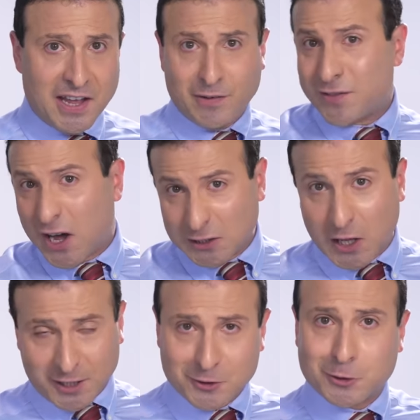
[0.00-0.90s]
If you've got a
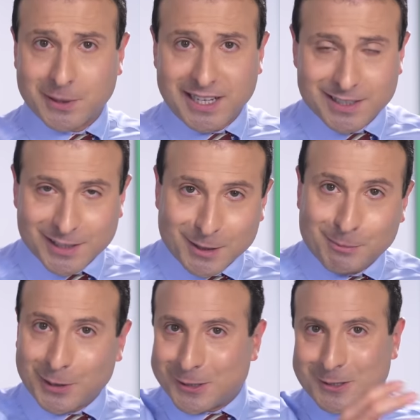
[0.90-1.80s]
lot of trees and the
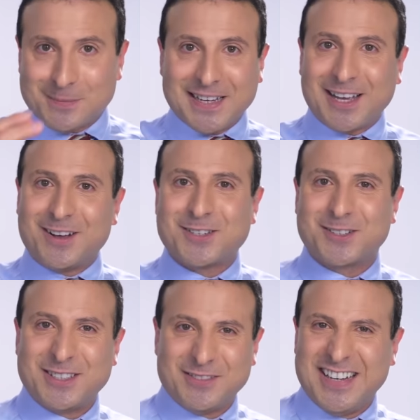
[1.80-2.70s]
birds are making all
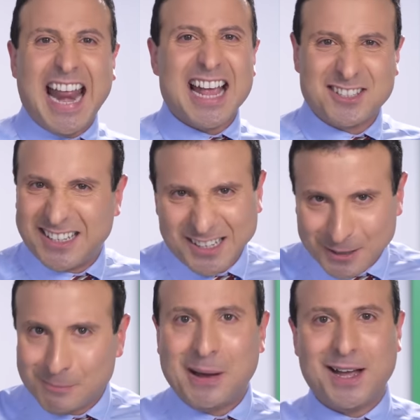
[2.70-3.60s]
sorts of nasty
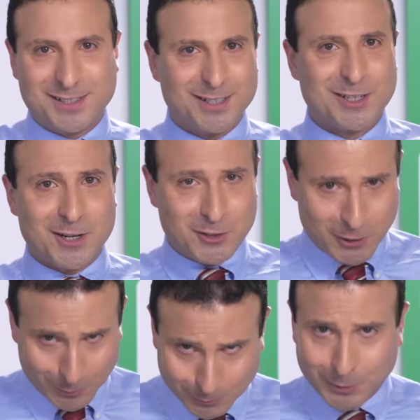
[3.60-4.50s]
deposits onto
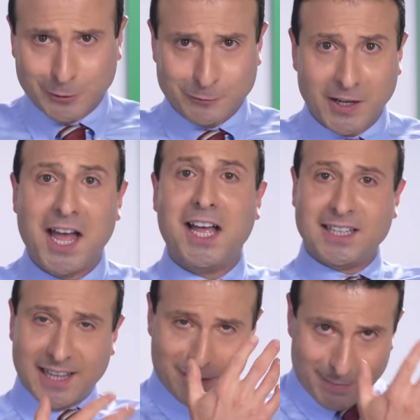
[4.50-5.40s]
your roof,
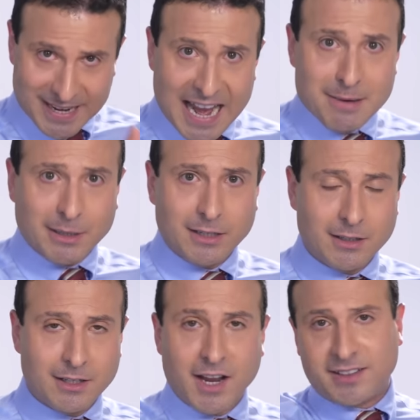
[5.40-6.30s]
like my
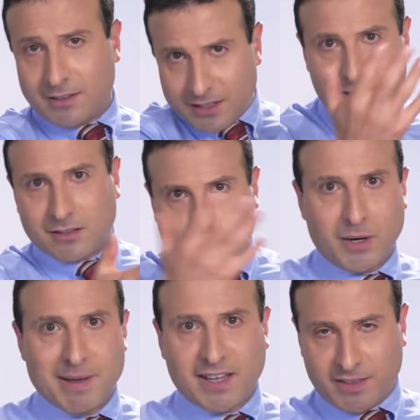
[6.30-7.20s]
neighbor, not he's the
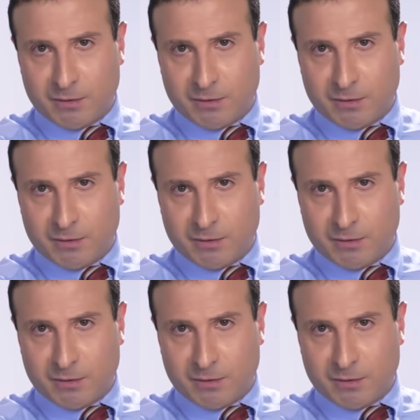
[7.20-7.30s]
one making the